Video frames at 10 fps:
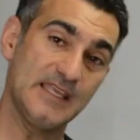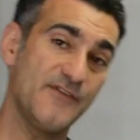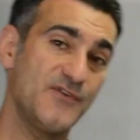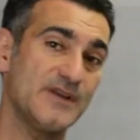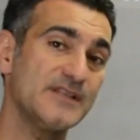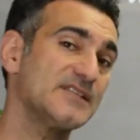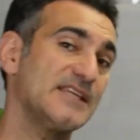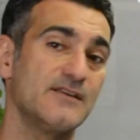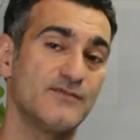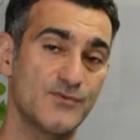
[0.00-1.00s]
If you're
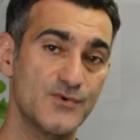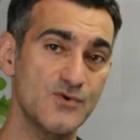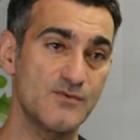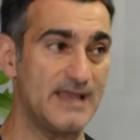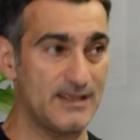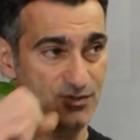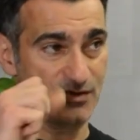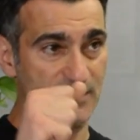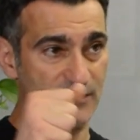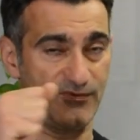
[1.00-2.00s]
inside of a room and you're
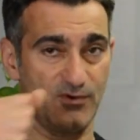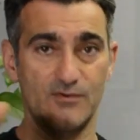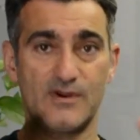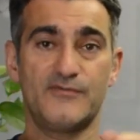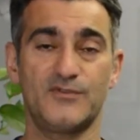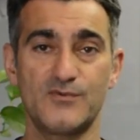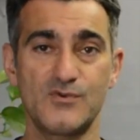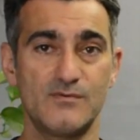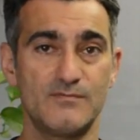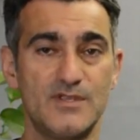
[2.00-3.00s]
trying to photograph the
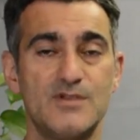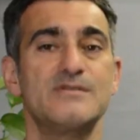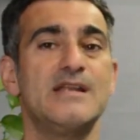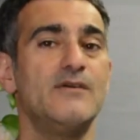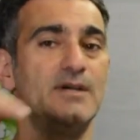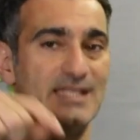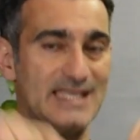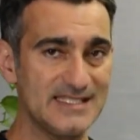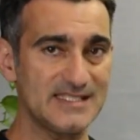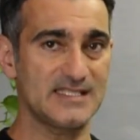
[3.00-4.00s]
room, you're now on the
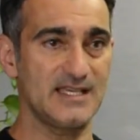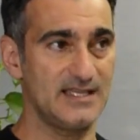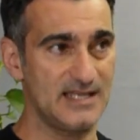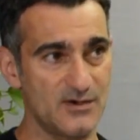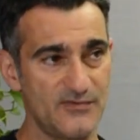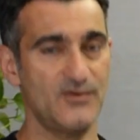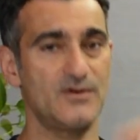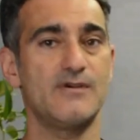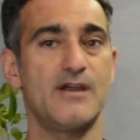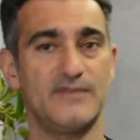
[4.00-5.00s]
inside and you're
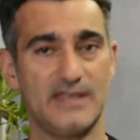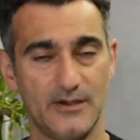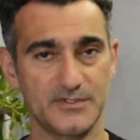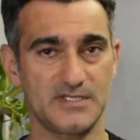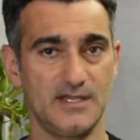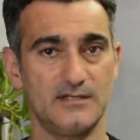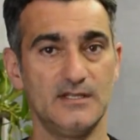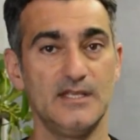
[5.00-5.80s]
photographing outside.